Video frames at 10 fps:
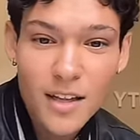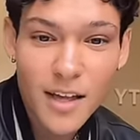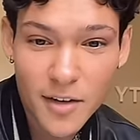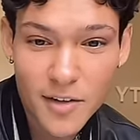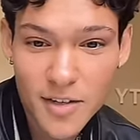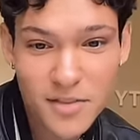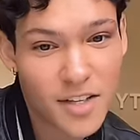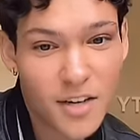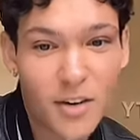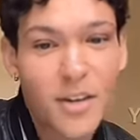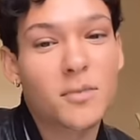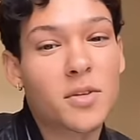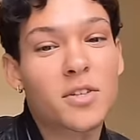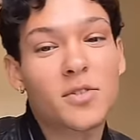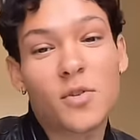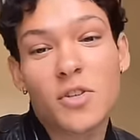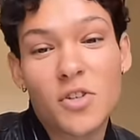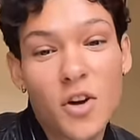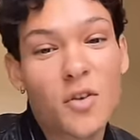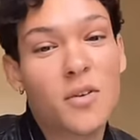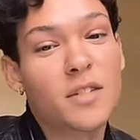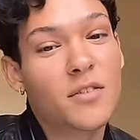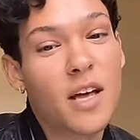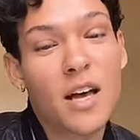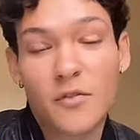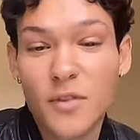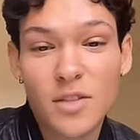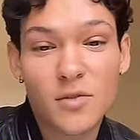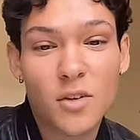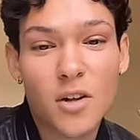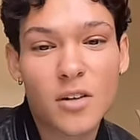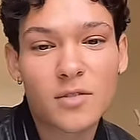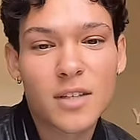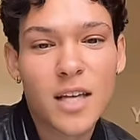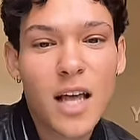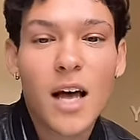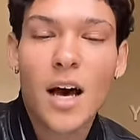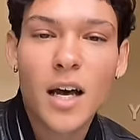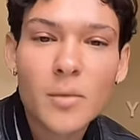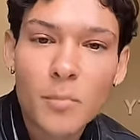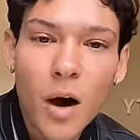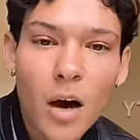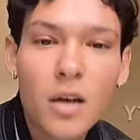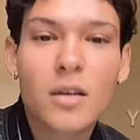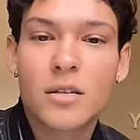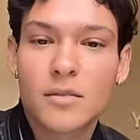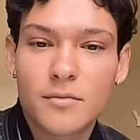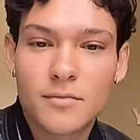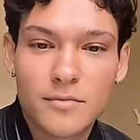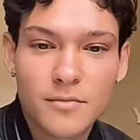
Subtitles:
later this year, and I'm gonna do a show at a festival called Heidepark.